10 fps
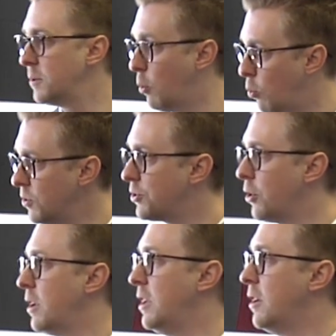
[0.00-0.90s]
But once
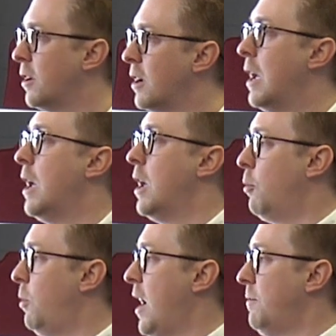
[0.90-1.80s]
they're here,
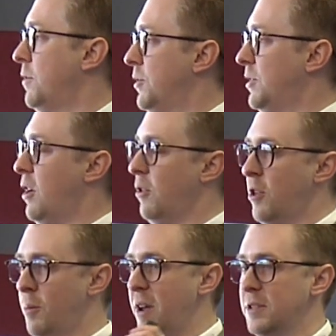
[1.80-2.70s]
we have to sell
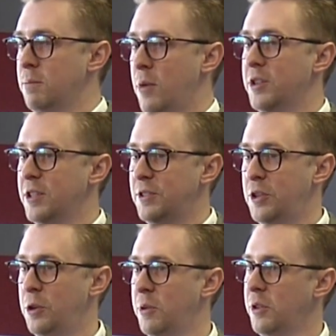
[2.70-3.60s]
them as much as
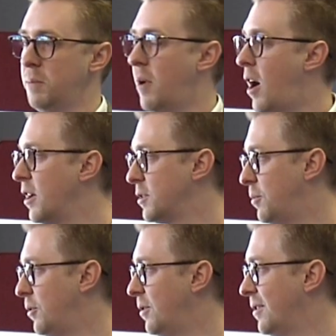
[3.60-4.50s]
humanly
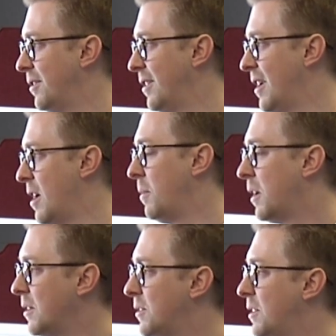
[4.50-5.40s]
possible.
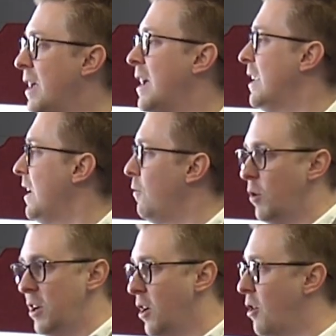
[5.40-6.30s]
Because then, if
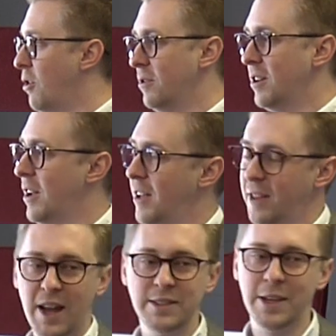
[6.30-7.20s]
we don't,
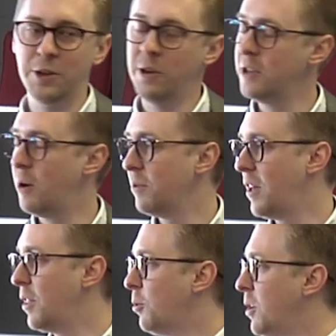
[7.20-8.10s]
that's how you end up with
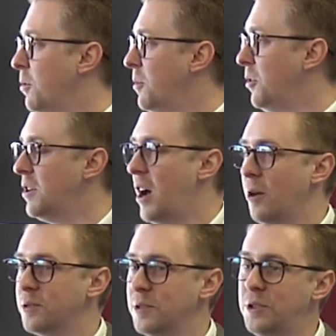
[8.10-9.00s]
that $300 million
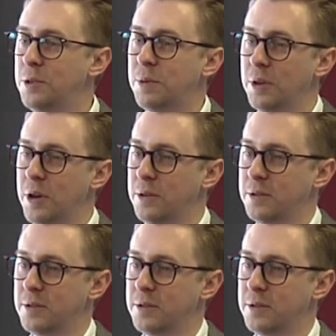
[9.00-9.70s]
in Tupelo.